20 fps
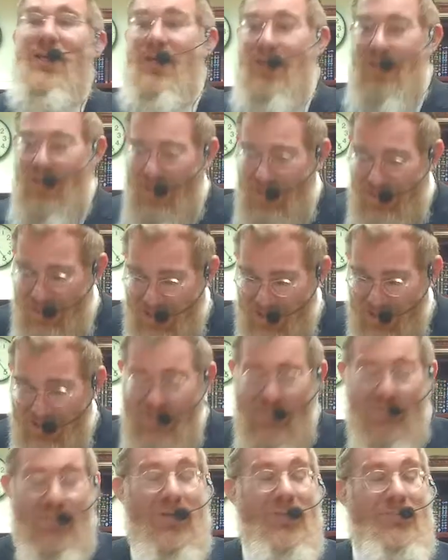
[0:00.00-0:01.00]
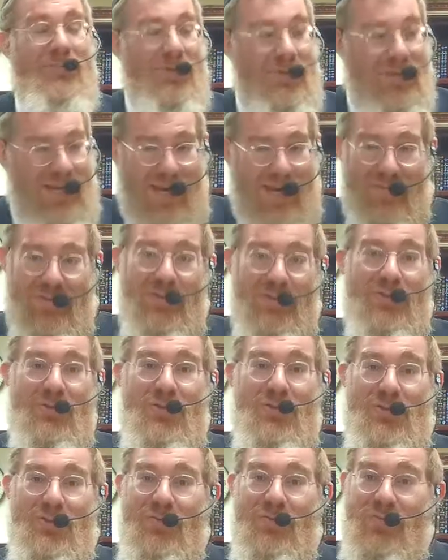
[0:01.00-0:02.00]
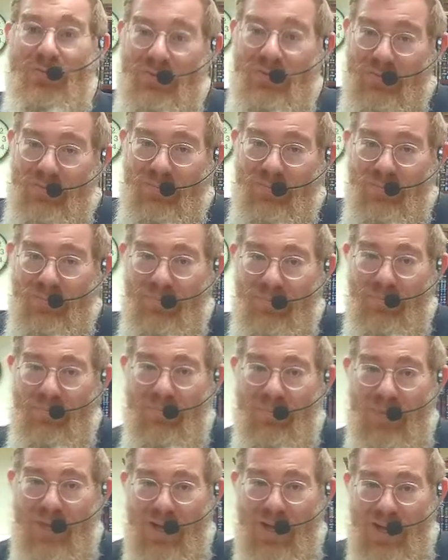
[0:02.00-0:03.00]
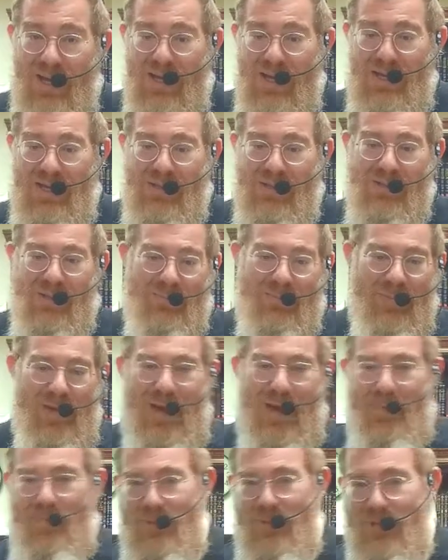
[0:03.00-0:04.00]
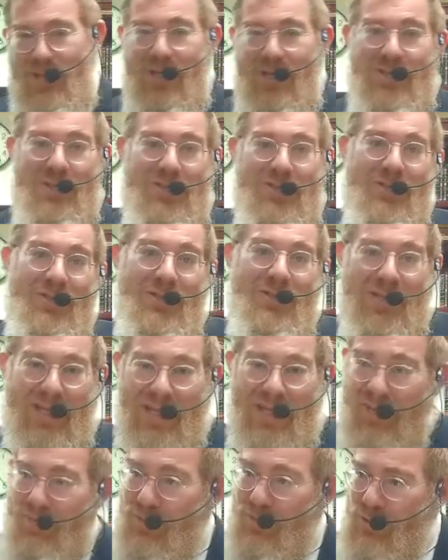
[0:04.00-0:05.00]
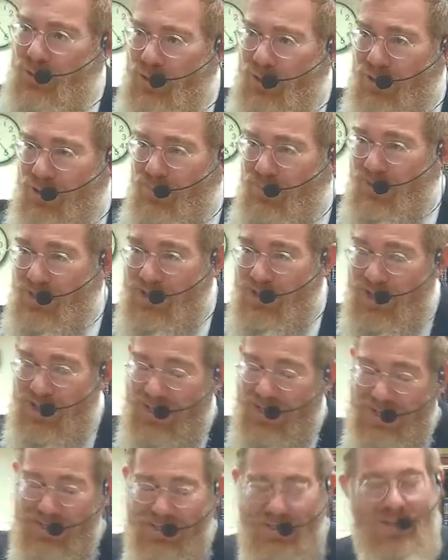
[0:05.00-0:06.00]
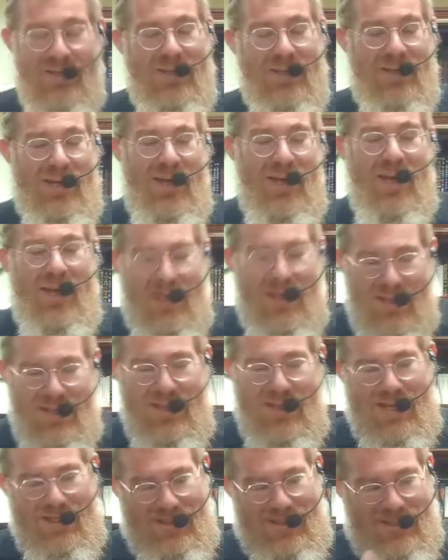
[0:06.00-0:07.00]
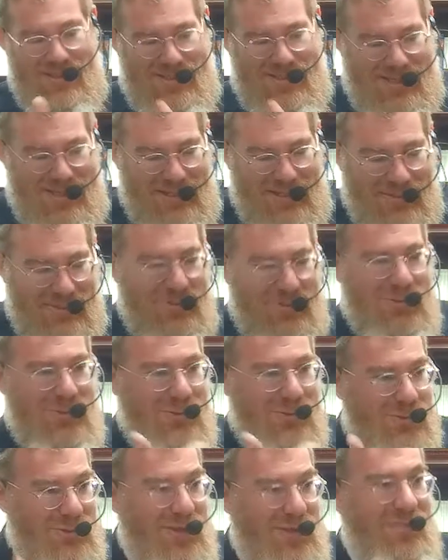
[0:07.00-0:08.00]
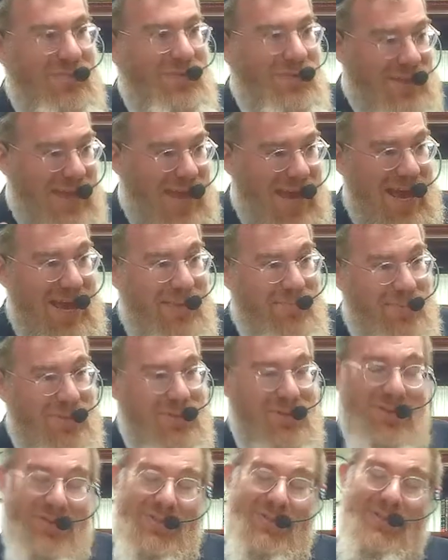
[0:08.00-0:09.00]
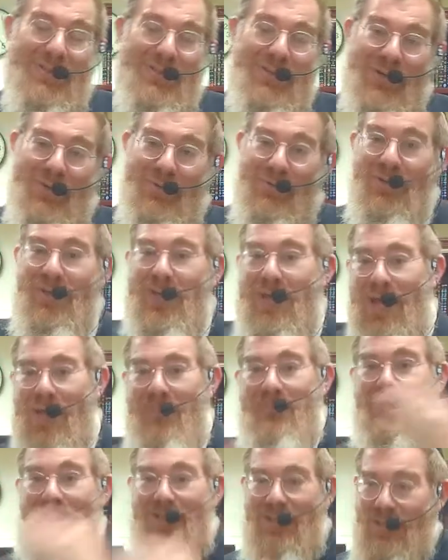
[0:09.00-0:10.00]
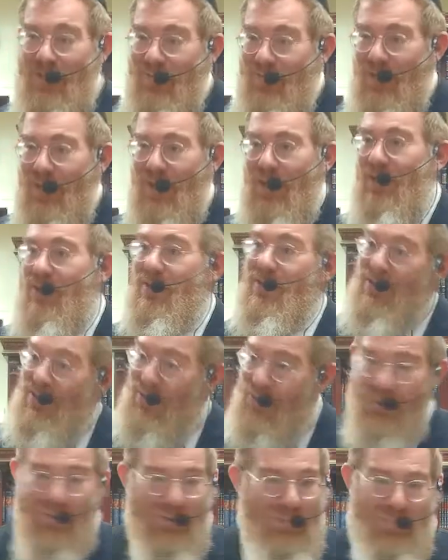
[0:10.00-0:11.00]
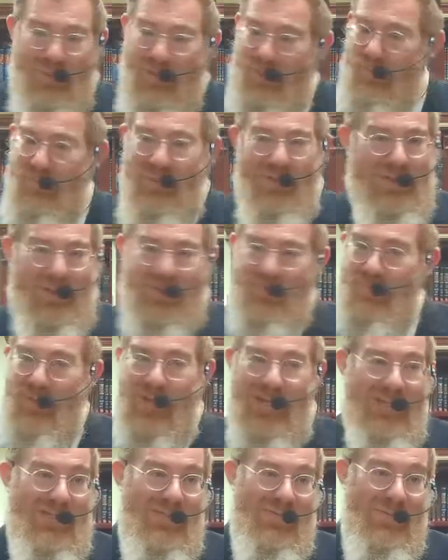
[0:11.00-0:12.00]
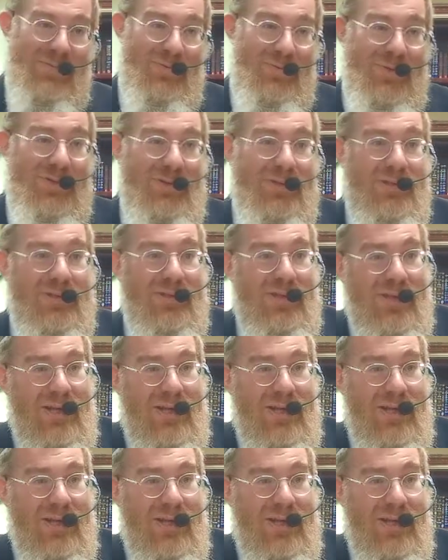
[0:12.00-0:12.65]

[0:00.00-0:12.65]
He tells the people they have to do tshuva. Some combination, like the Midrashim say, that the sailors who saw everything happen to Yonah came to Nineveh and told the people this man's for real.